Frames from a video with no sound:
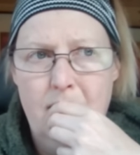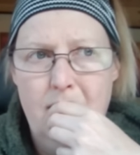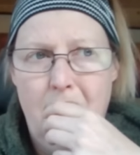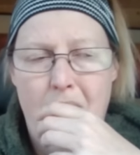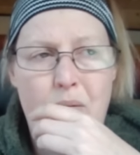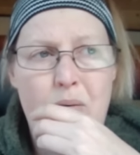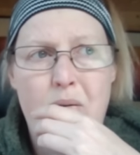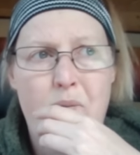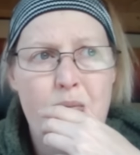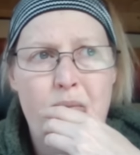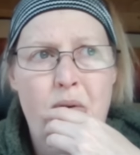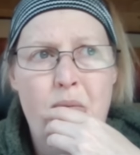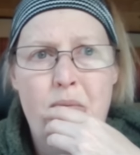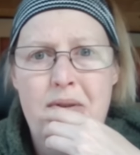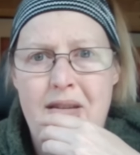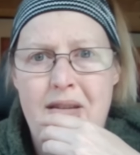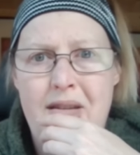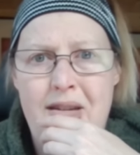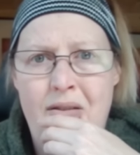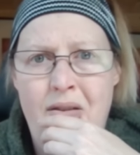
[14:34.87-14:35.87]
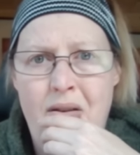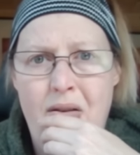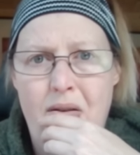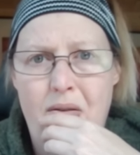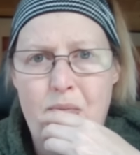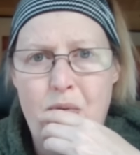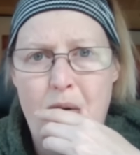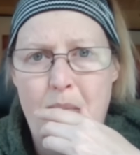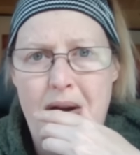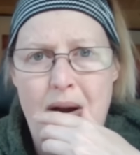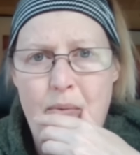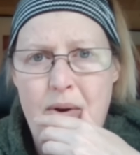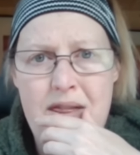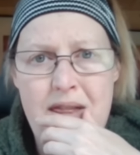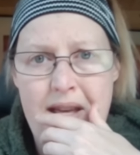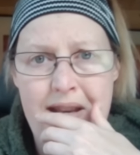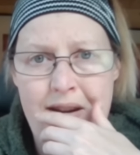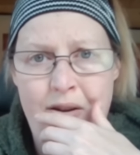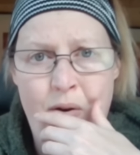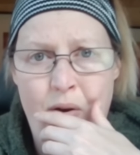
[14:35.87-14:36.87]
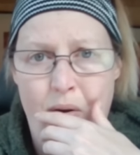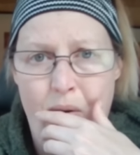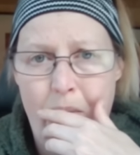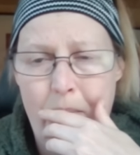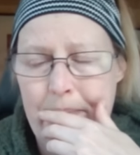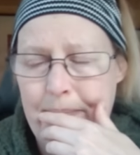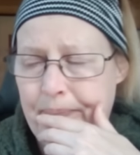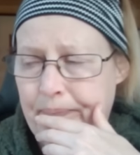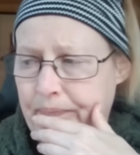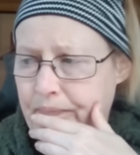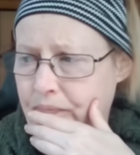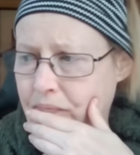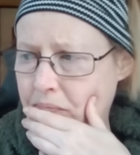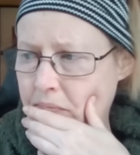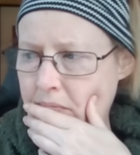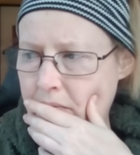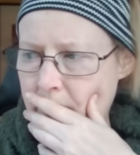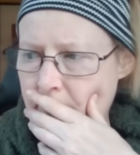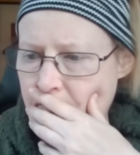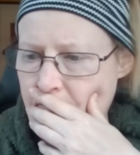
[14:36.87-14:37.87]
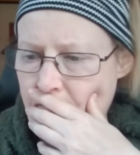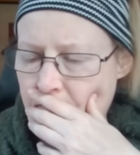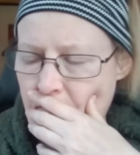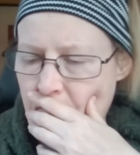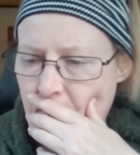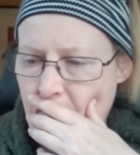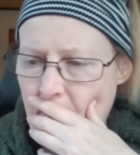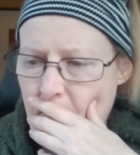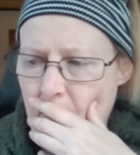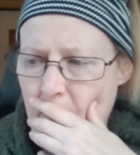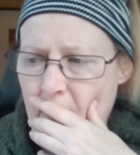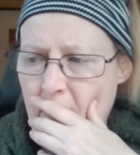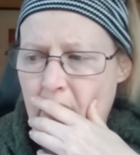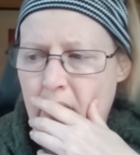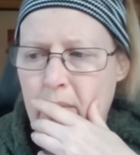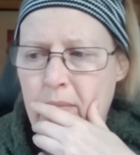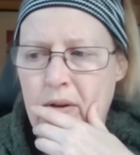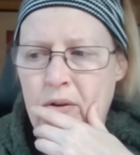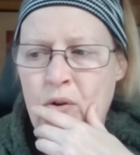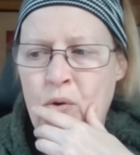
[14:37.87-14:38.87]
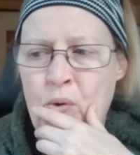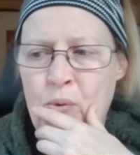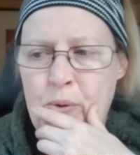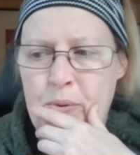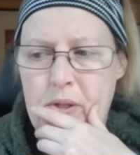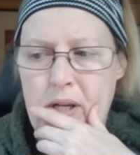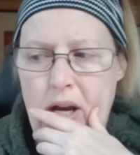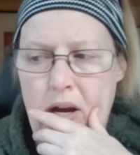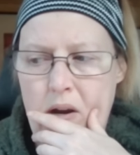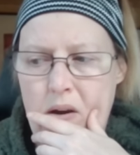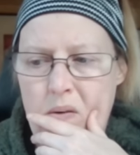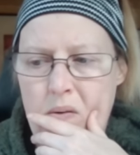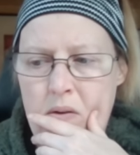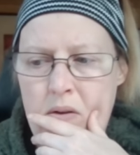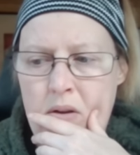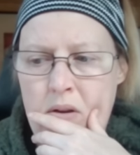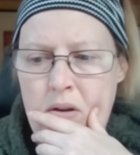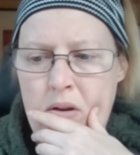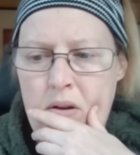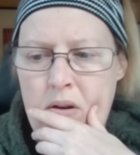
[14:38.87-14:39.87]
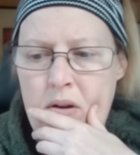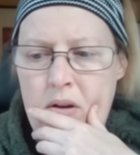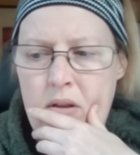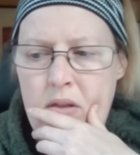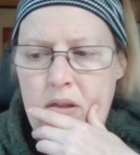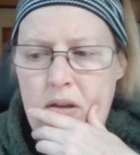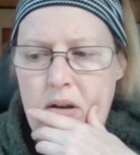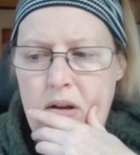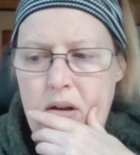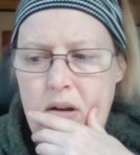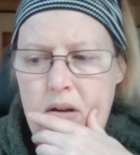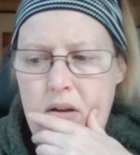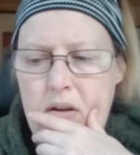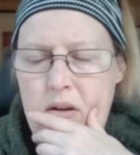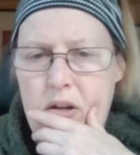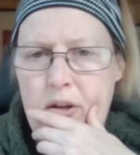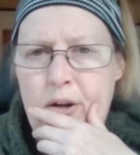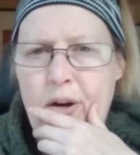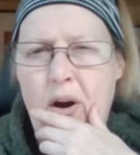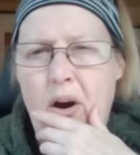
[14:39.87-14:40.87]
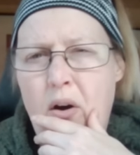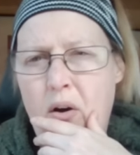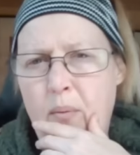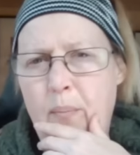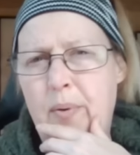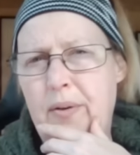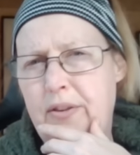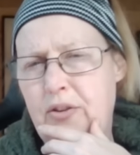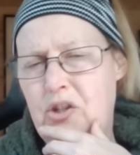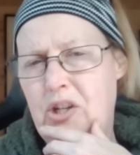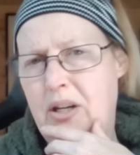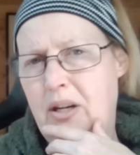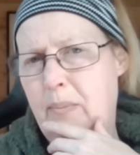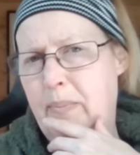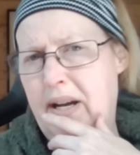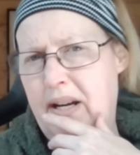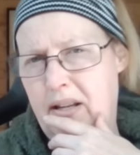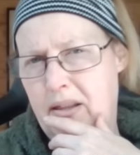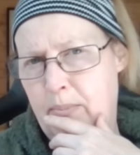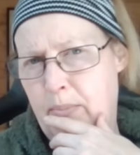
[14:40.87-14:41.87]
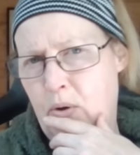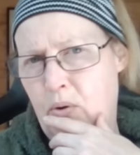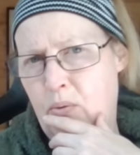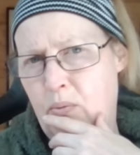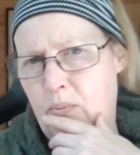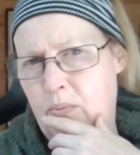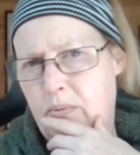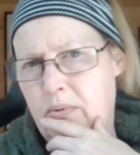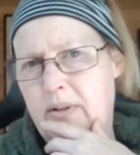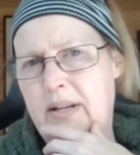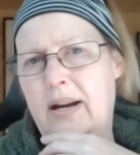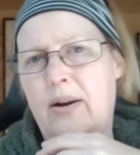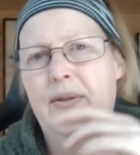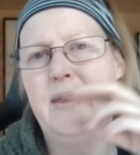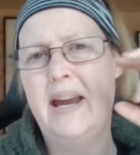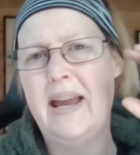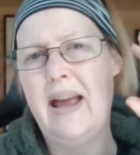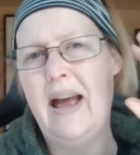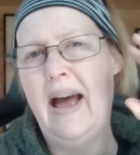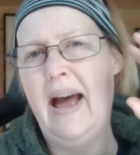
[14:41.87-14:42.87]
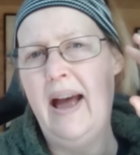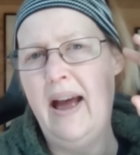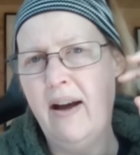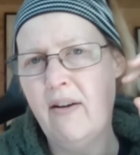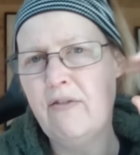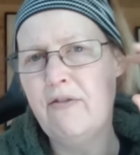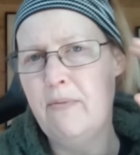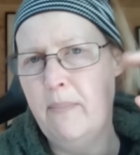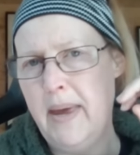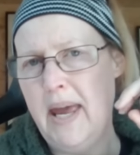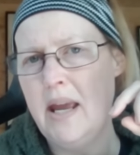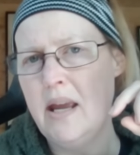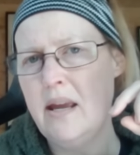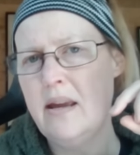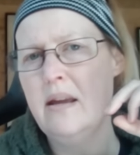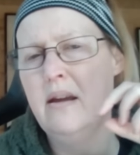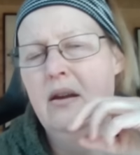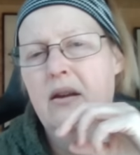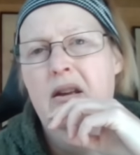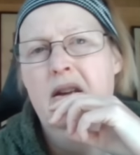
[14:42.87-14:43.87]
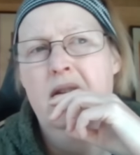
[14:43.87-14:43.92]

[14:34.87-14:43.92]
what when they're not? What about when they're not? And also that you can't put the genie back in the bottle. Now they have me.